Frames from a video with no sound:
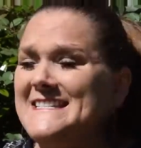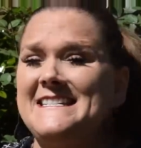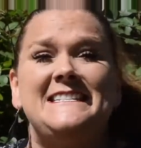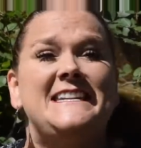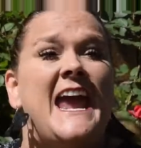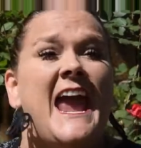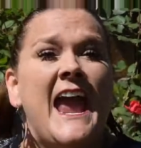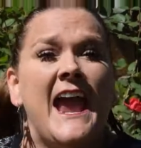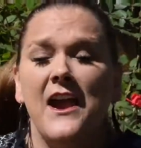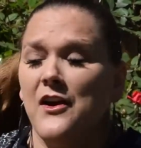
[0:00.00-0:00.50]

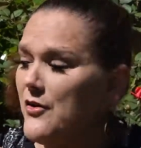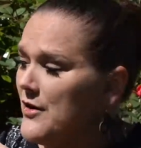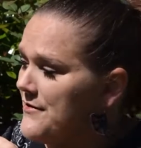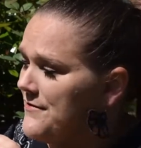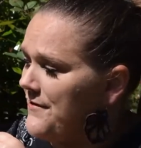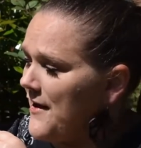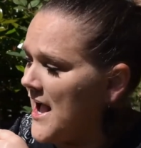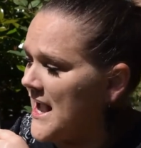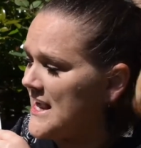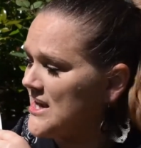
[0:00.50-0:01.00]

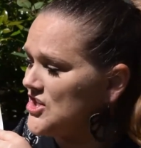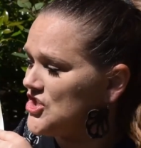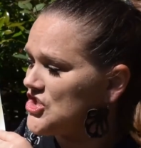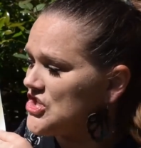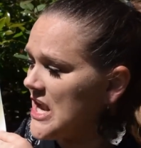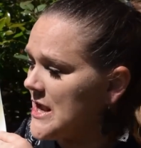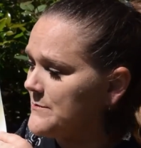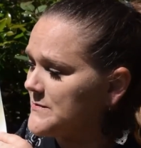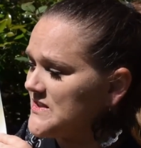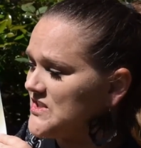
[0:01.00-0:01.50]
terrifying
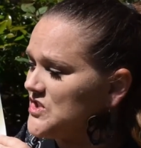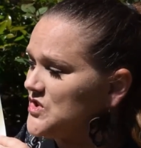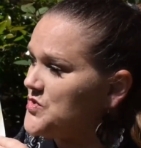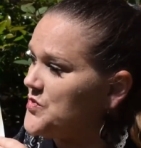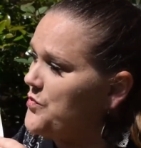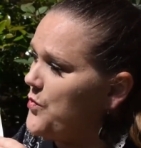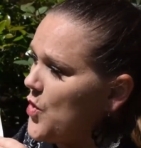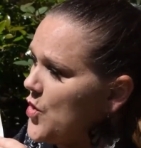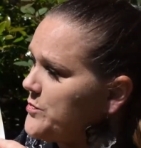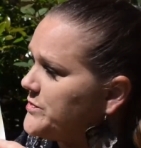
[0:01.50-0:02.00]
shape
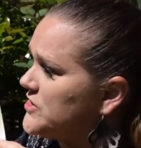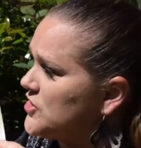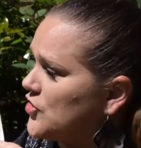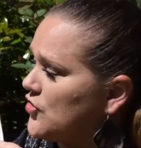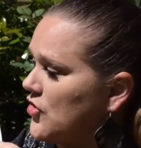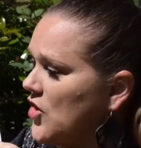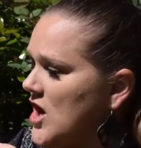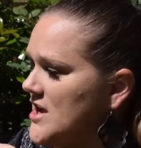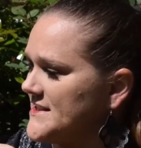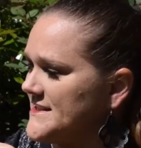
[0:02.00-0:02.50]
swooped
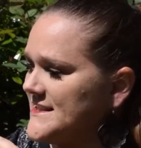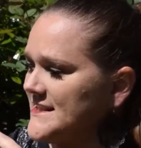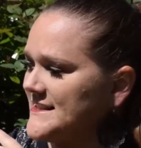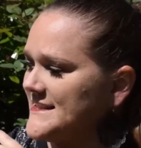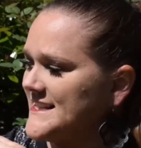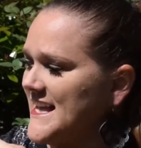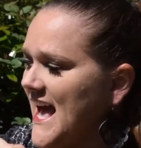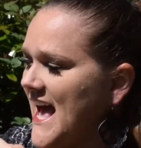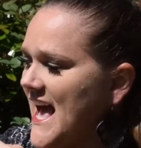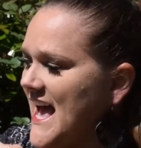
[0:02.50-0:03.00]
across the
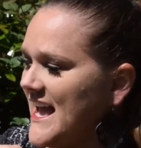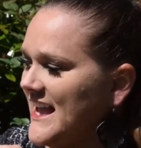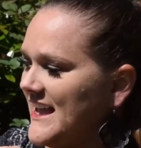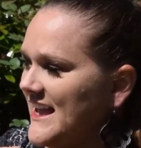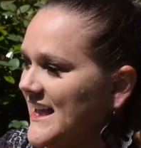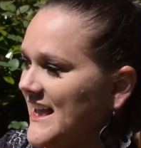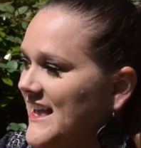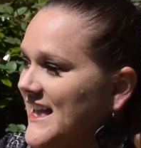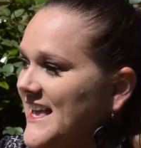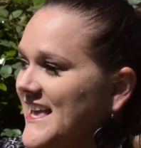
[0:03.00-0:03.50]
sky.
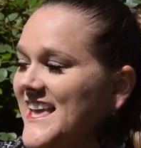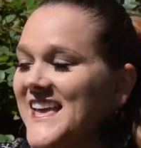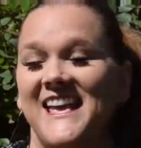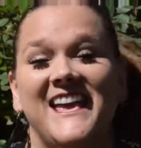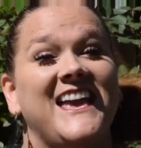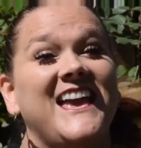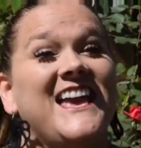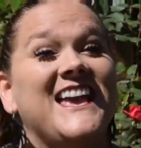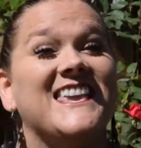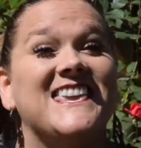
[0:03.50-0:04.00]

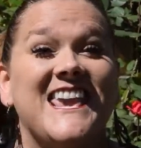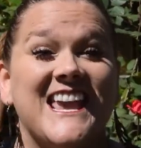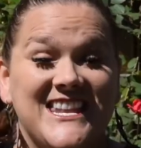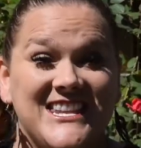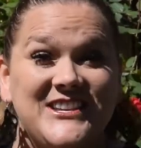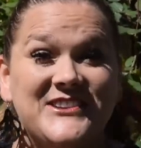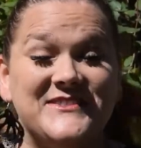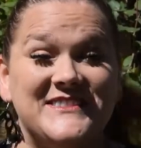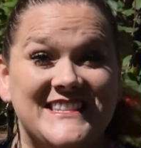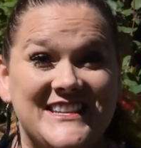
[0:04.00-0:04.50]
Can
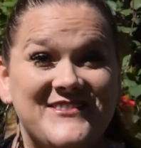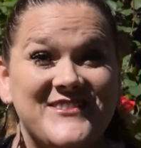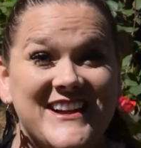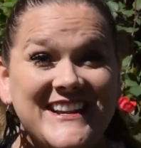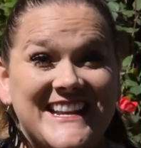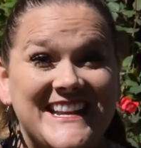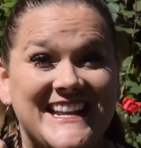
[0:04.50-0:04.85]
you see what it